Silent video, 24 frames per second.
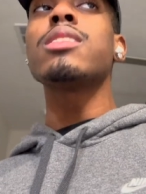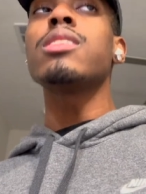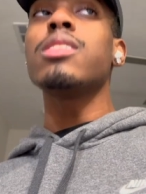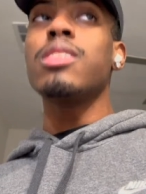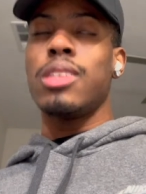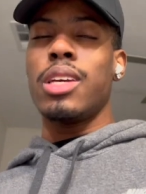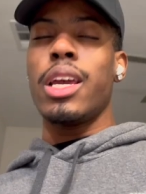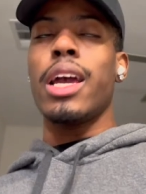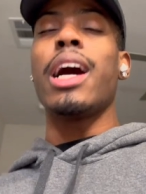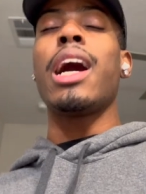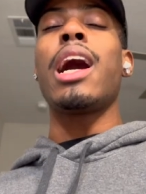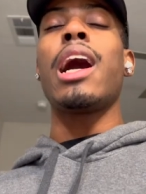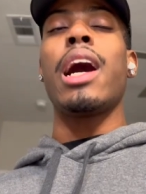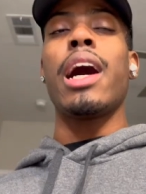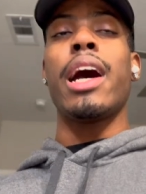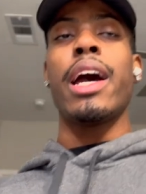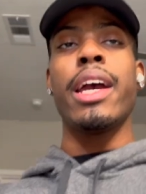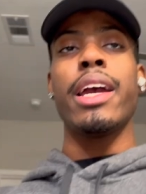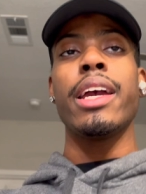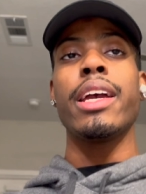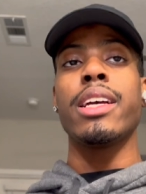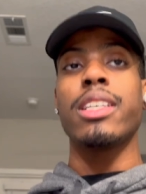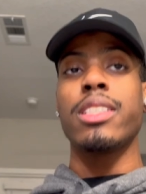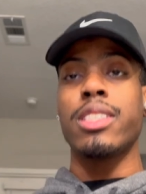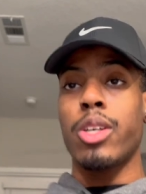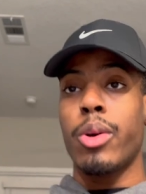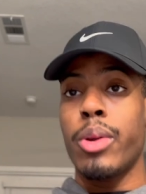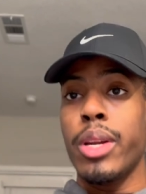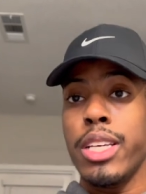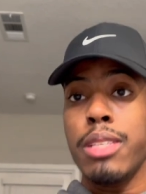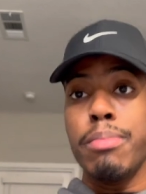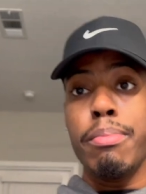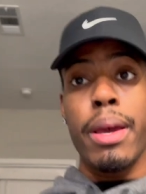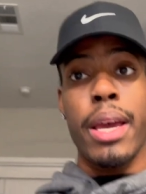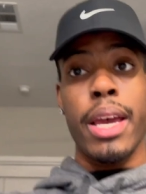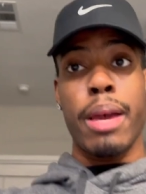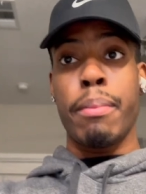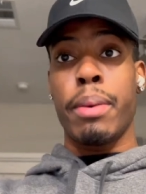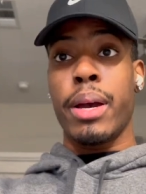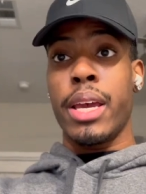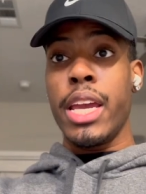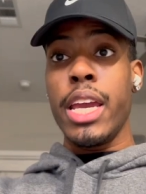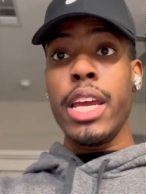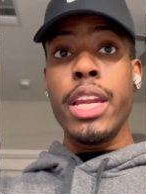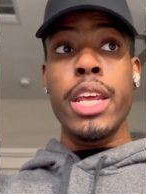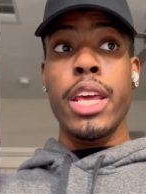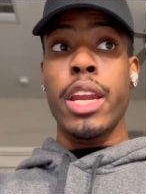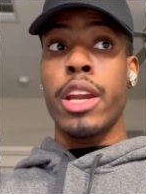Yeah, all right. So this man, but
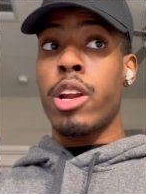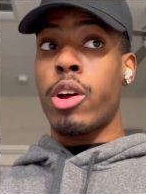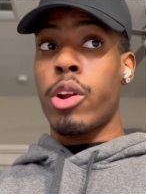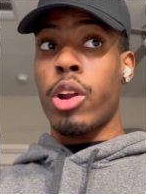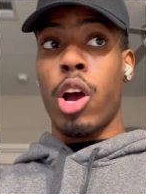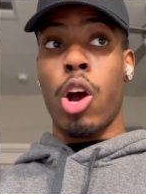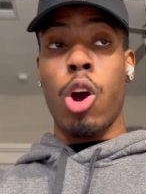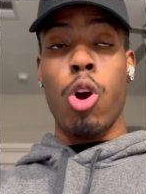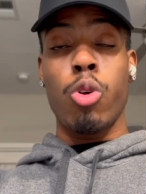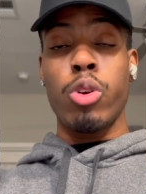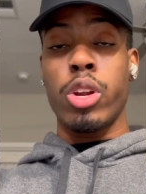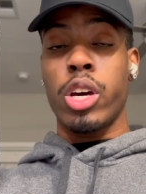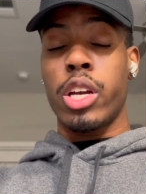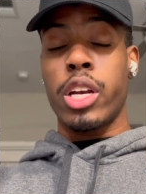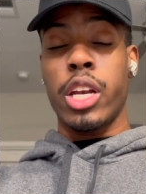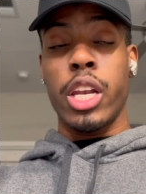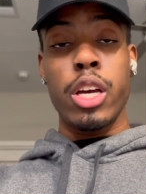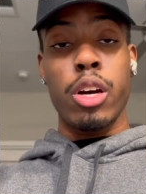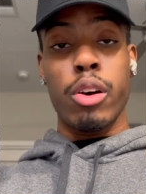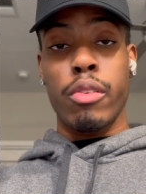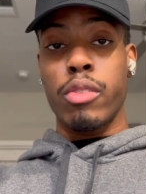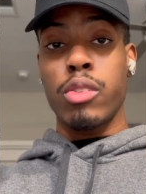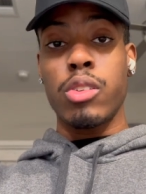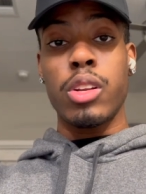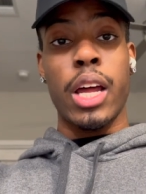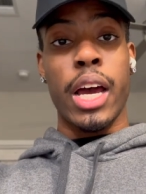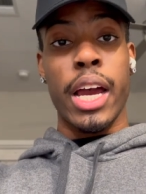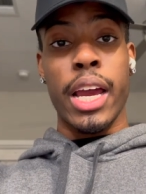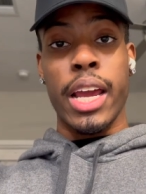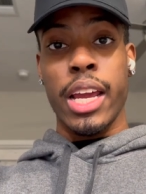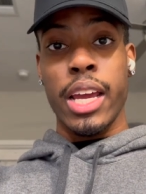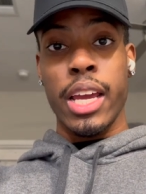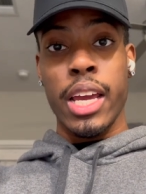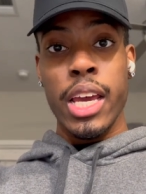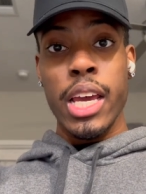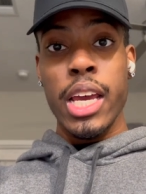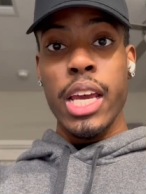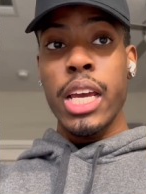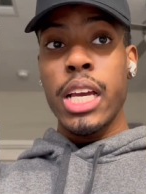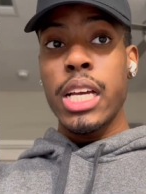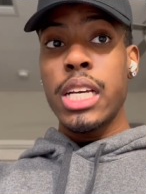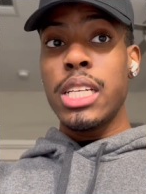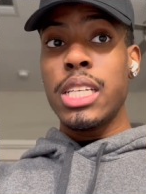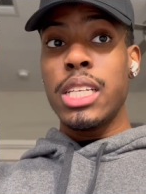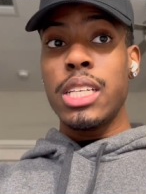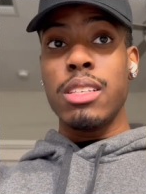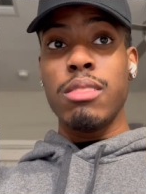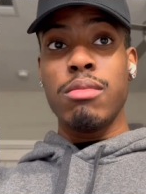he did it on a whole nother level. Like
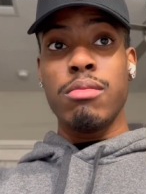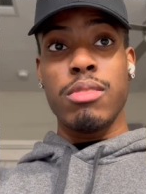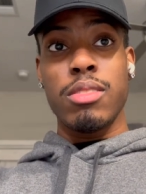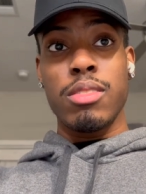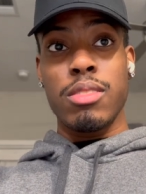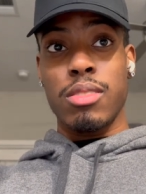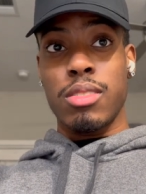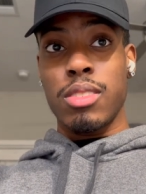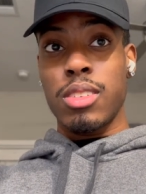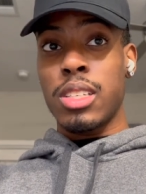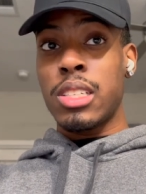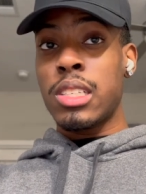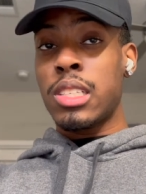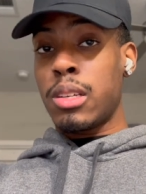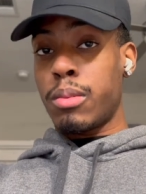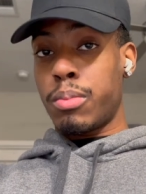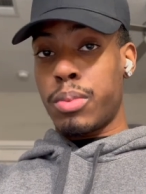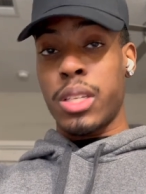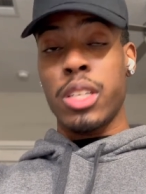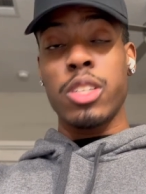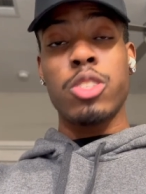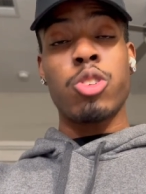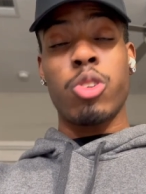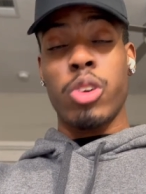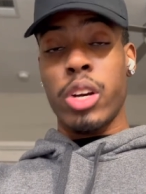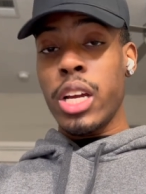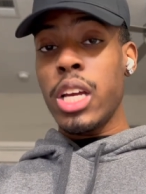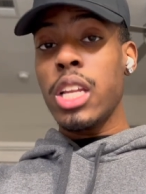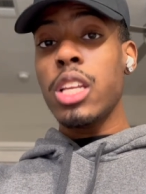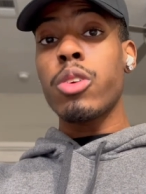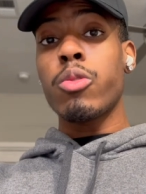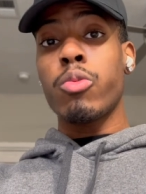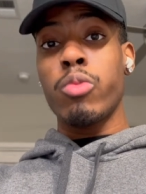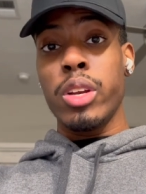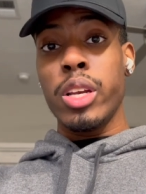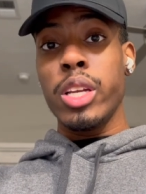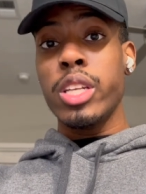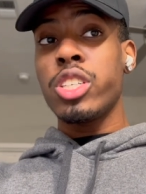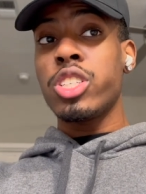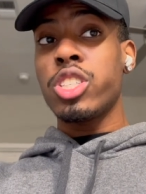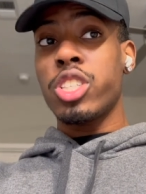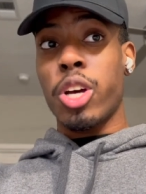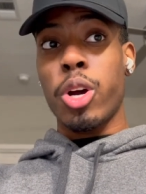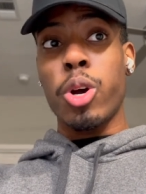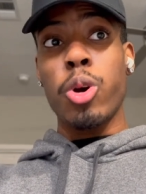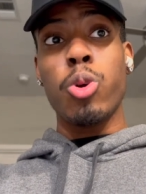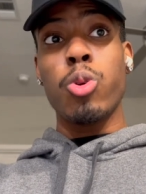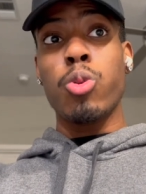the the trailer really
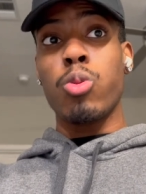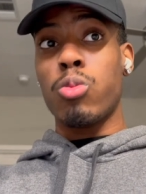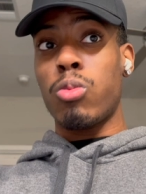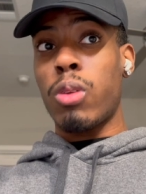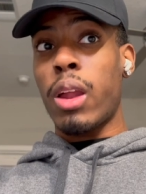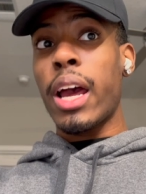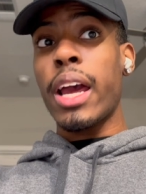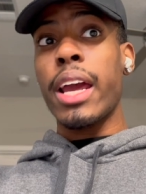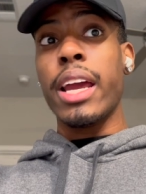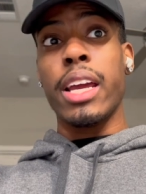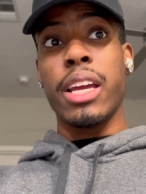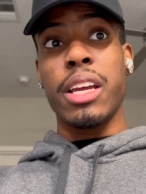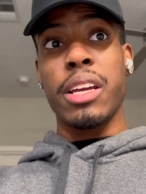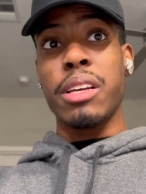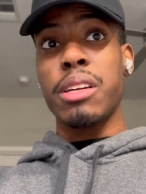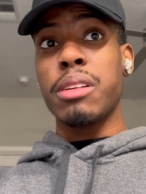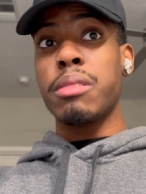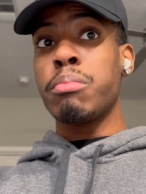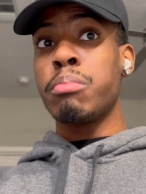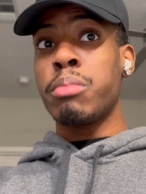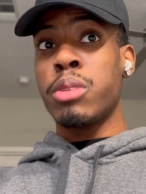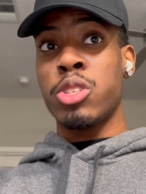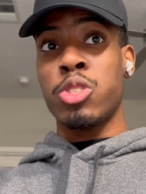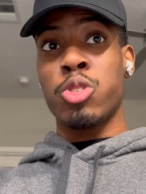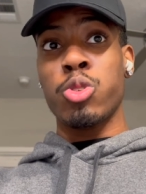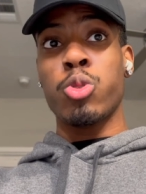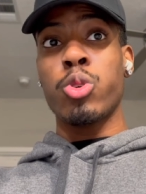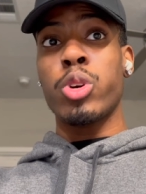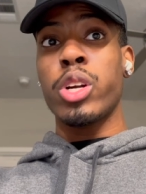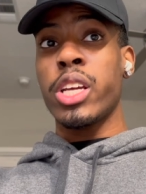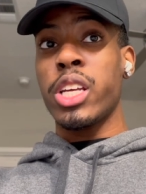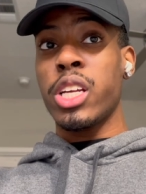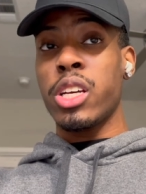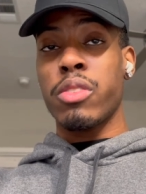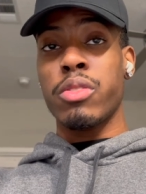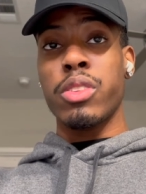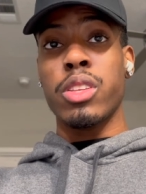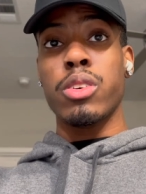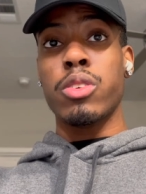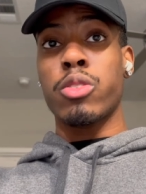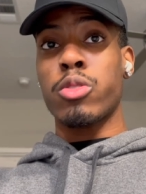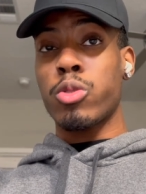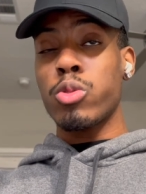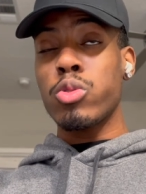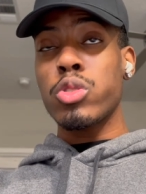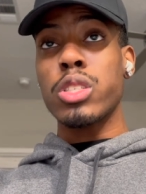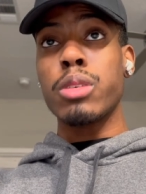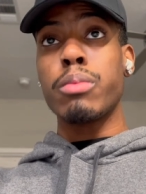showed like majority of the
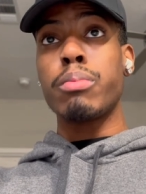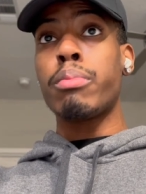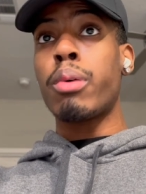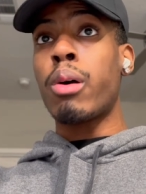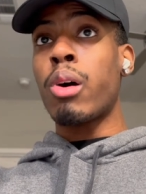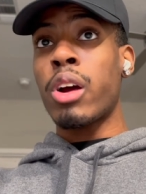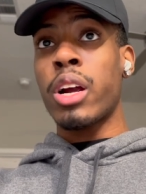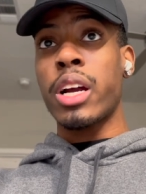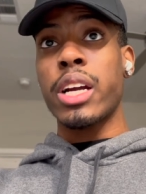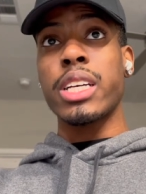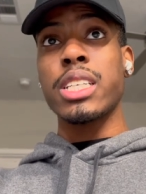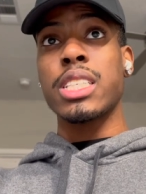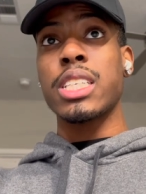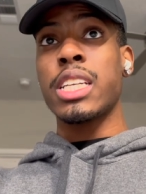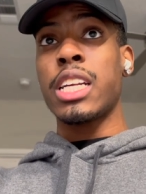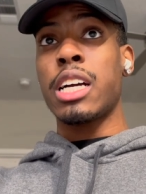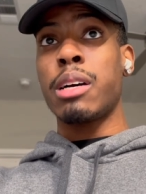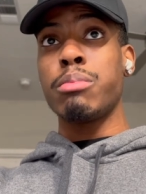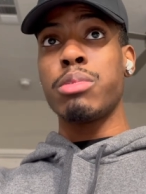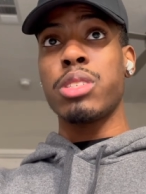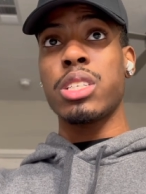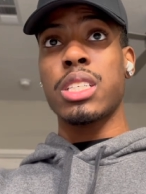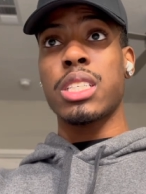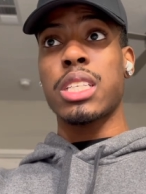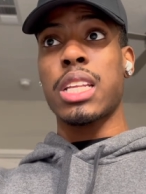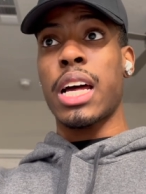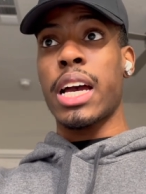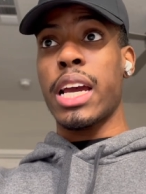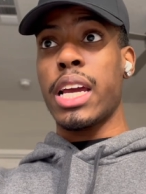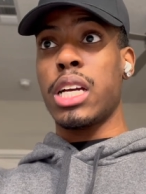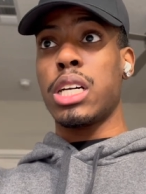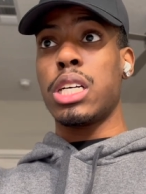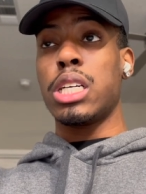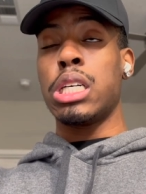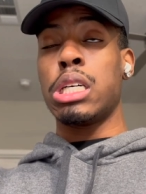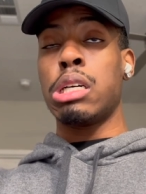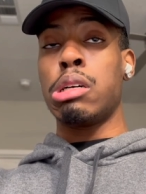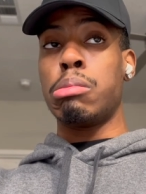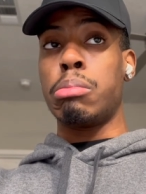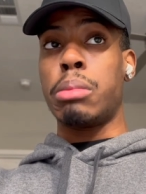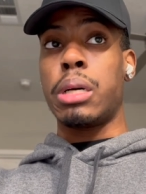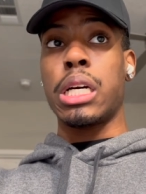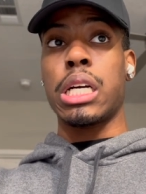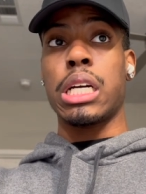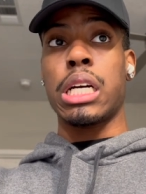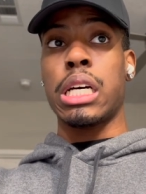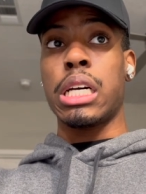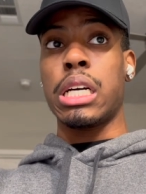gruesome parts, and I'm just like, oh
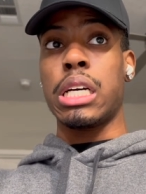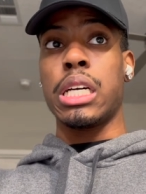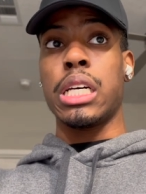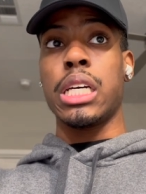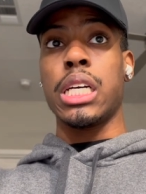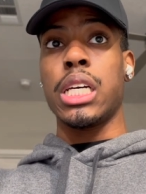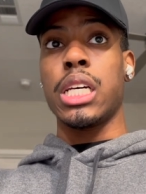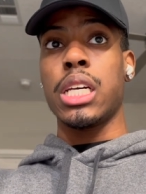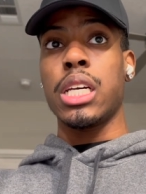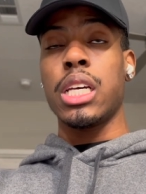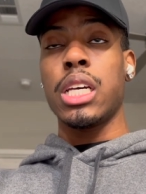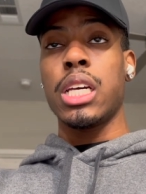my god.